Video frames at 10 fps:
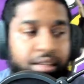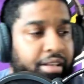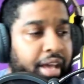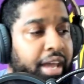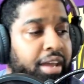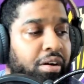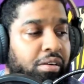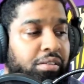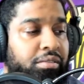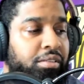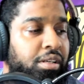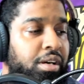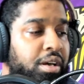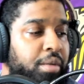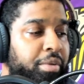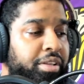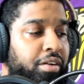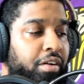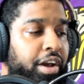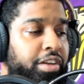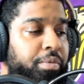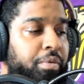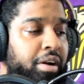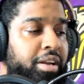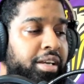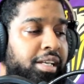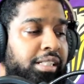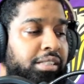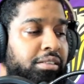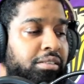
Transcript: Damn. But the crazy part is